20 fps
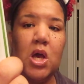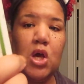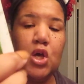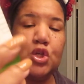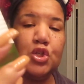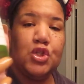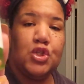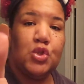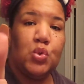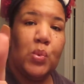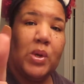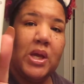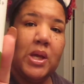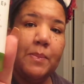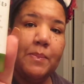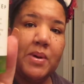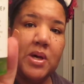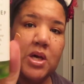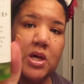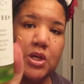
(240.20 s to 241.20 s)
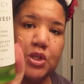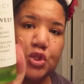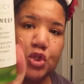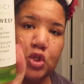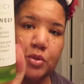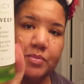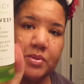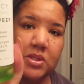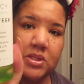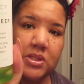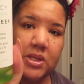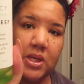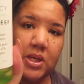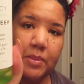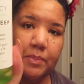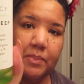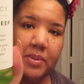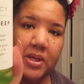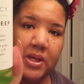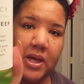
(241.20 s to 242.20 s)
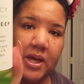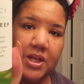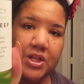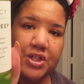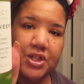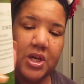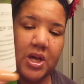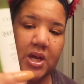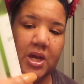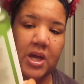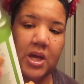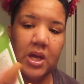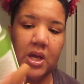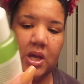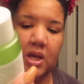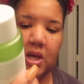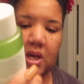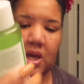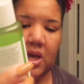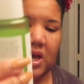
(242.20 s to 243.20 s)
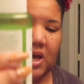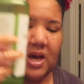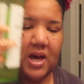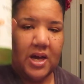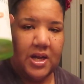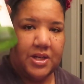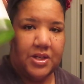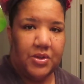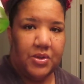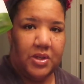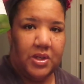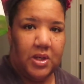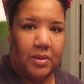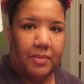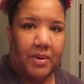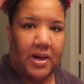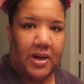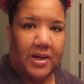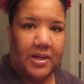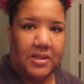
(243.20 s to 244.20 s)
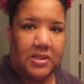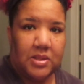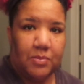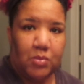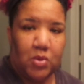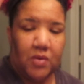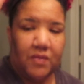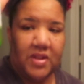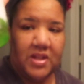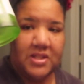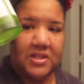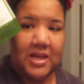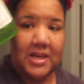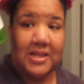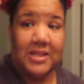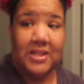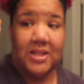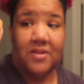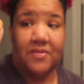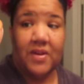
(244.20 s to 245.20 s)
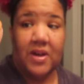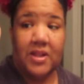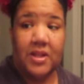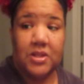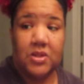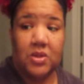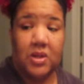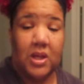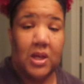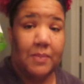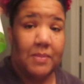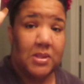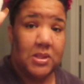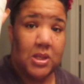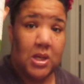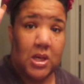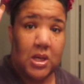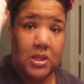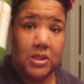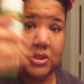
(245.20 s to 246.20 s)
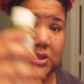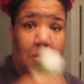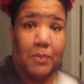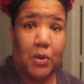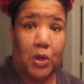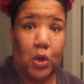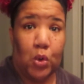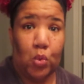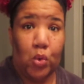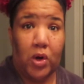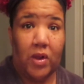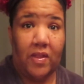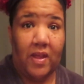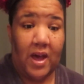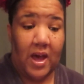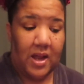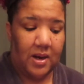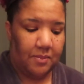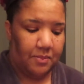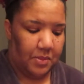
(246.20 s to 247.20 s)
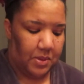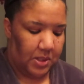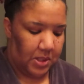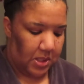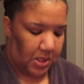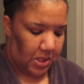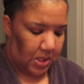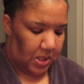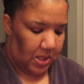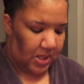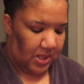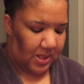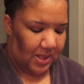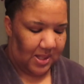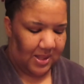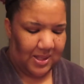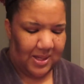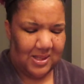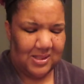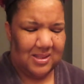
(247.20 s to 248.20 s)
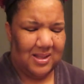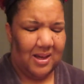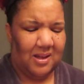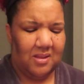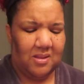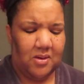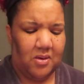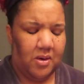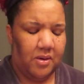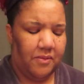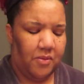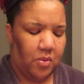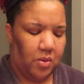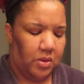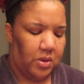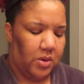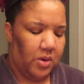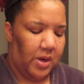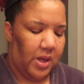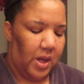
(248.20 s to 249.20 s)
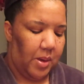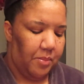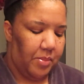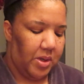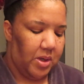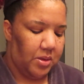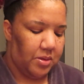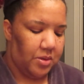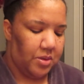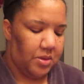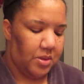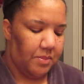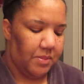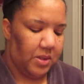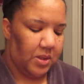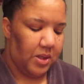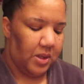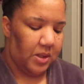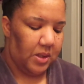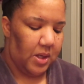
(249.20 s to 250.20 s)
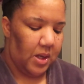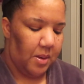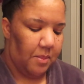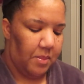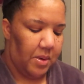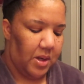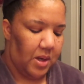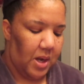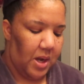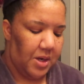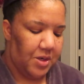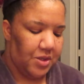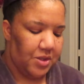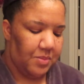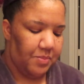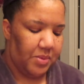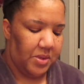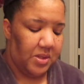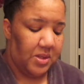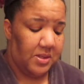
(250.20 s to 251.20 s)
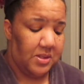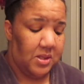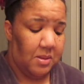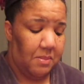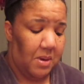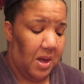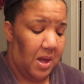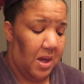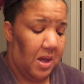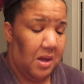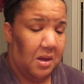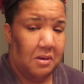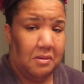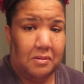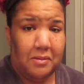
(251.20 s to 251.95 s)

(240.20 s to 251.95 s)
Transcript: Sweep, 2% BHA. I do need to buy some more of this. I did find this on Amazon, so I'm gonna order that. I think it's like 34, 38 bucks or something like that, but I just put this in my hand.